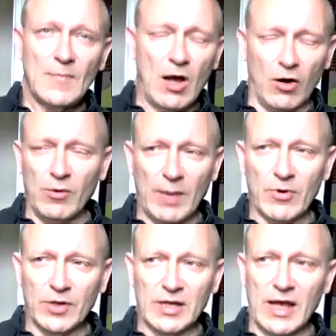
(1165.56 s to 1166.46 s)
I
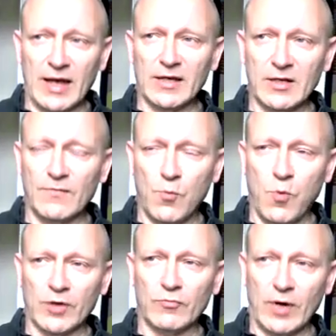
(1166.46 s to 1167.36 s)
remember at the end of
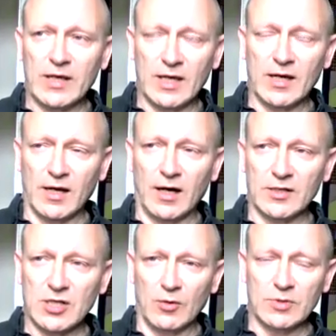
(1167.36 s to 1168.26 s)
one Reiki
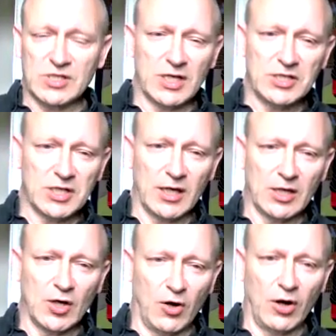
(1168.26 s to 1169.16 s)
class that I was teaching
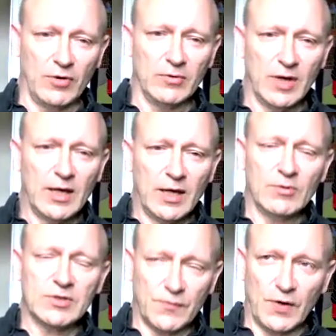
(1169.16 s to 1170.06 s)
in Cairo, it
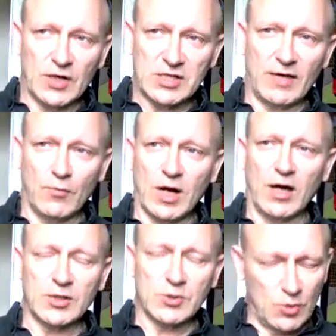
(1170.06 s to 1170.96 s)
was a first level
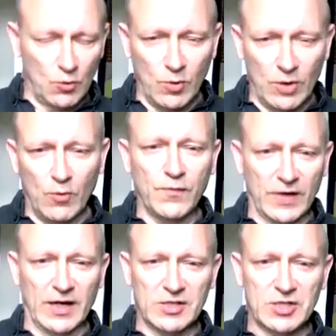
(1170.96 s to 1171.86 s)
class. We're all
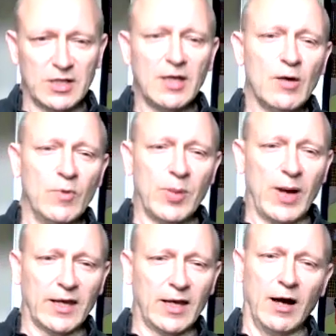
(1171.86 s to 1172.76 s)
finished. We're
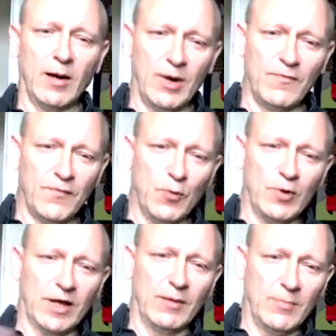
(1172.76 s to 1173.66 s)
packing up. I'm
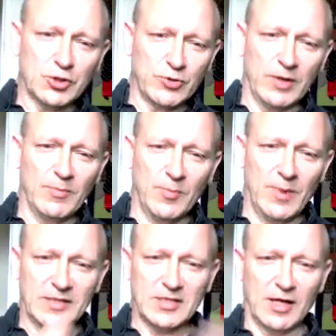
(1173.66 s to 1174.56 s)
folding up my treatment
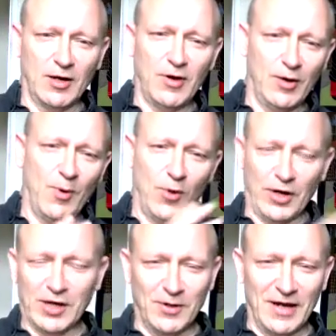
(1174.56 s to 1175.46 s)
bed to go home. I want
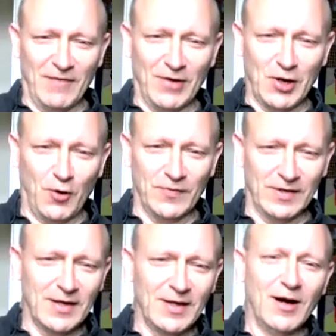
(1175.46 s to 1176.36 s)
to go and have a
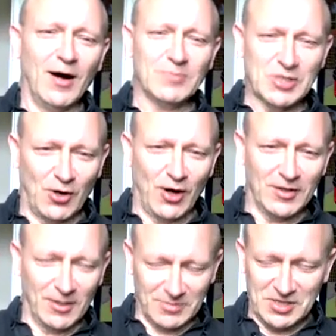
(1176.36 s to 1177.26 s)
coffee. I'm
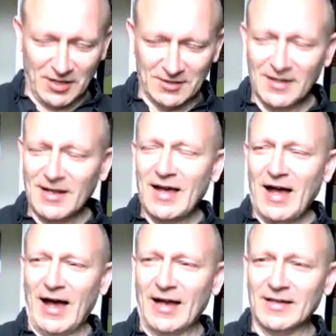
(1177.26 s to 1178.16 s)
tired. I'm done.
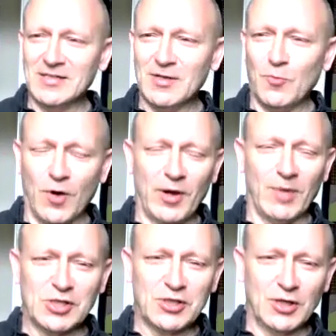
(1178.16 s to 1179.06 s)
And one of
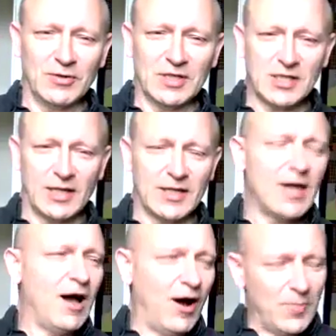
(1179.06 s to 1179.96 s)
my students said,
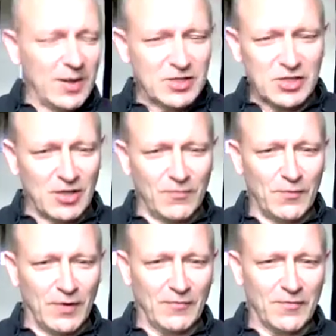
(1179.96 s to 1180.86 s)
I've been
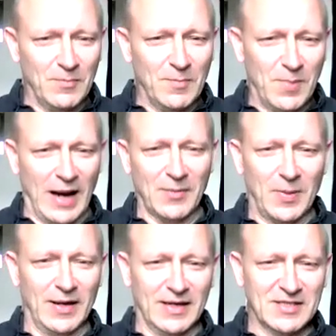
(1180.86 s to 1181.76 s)
suffering from back
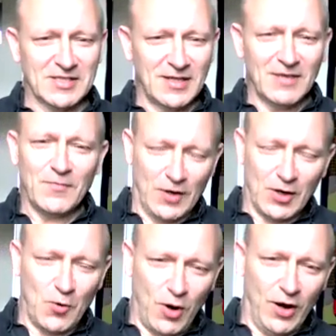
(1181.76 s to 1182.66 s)
pains for
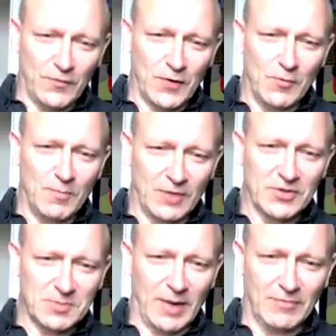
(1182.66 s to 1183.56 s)
quite a few
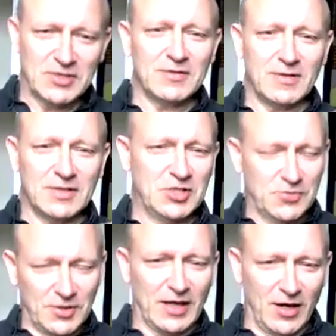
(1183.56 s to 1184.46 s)
months now. Do you
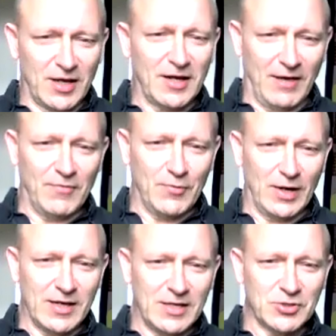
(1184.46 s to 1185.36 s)
think I could have a
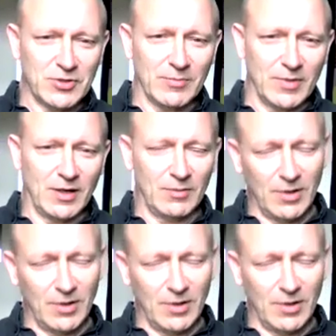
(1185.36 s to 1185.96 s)
Reiki treatment? I'm